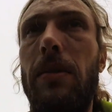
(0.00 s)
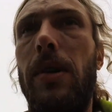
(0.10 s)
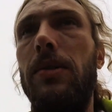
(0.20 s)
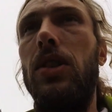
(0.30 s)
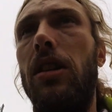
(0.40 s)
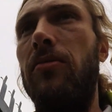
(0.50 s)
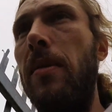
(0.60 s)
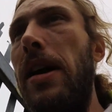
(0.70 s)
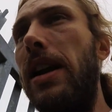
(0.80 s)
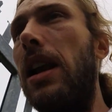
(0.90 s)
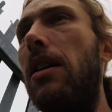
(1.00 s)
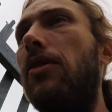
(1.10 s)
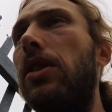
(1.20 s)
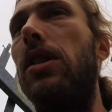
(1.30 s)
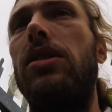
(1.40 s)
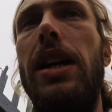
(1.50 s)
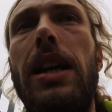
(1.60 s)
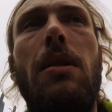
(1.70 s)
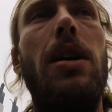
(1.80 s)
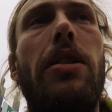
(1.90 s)
won't solve me mental health, because I'll take
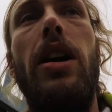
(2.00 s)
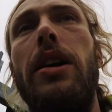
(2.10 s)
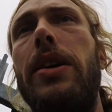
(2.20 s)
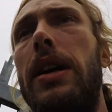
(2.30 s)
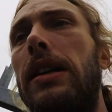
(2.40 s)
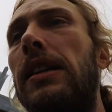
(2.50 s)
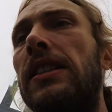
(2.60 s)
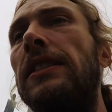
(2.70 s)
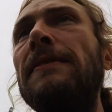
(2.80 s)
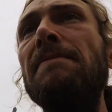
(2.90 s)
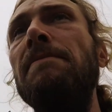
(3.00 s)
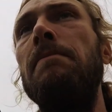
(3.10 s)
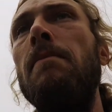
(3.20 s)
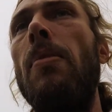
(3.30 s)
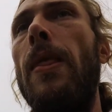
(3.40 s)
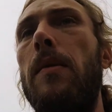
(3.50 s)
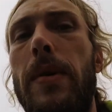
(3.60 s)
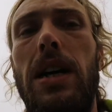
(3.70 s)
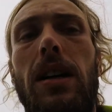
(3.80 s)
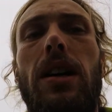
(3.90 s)
that where I go.
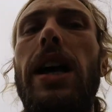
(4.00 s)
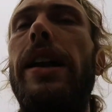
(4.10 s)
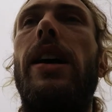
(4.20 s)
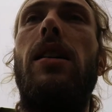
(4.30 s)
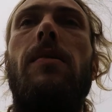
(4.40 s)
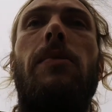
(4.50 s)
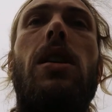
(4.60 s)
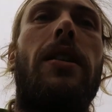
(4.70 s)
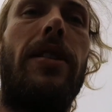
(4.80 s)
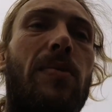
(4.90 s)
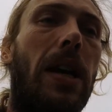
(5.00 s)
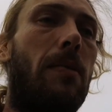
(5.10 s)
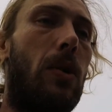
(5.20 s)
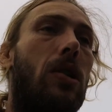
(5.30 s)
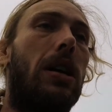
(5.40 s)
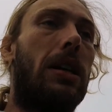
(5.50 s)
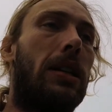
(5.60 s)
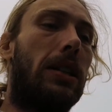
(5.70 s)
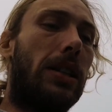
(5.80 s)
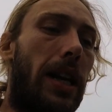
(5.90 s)
But on that note, my lovely people,
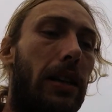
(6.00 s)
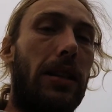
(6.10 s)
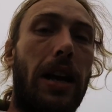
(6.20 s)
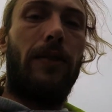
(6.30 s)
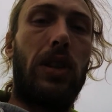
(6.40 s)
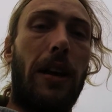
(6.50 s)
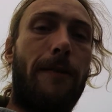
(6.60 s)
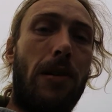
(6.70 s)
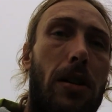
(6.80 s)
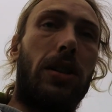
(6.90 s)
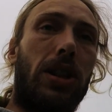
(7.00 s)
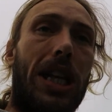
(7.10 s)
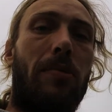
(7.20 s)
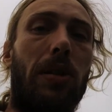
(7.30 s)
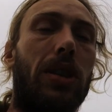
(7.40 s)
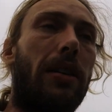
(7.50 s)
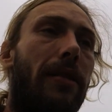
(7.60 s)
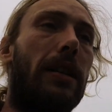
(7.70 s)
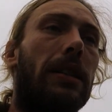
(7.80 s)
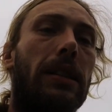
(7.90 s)
stay safe, stay focused, stay positive,
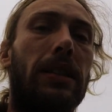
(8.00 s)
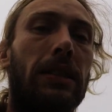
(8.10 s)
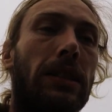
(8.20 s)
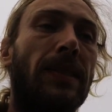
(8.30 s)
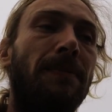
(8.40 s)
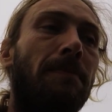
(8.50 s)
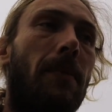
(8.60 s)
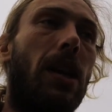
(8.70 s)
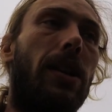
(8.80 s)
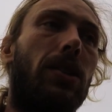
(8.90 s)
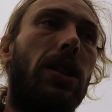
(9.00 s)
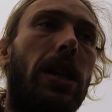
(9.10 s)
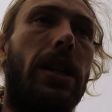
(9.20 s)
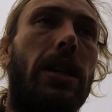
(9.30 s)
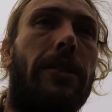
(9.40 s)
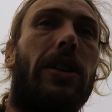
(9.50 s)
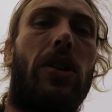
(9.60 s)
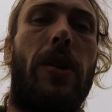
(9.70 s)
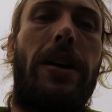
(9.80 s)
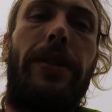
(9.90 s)
and I'll see you in another
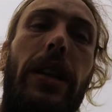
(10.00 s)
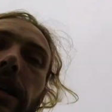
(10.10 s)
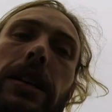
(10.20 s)
2 hours.